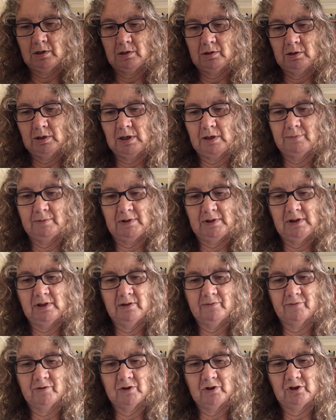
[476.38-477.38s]
Yep, and then
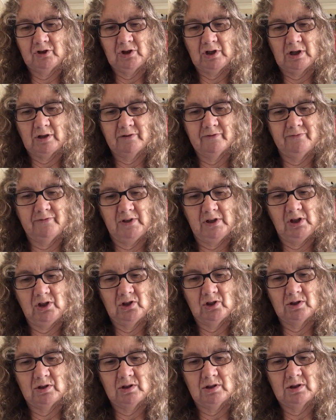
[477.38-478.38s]
I've got a chunk of
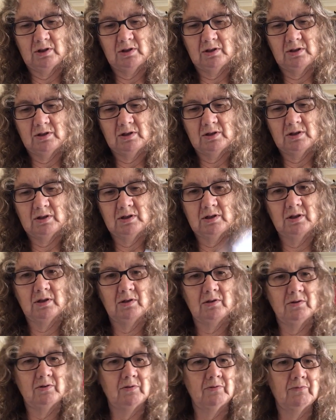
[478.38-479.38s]
finishes.
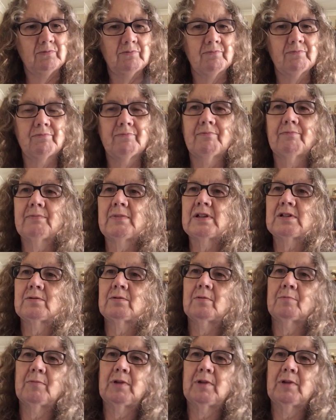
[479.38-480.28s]
So that's what I'm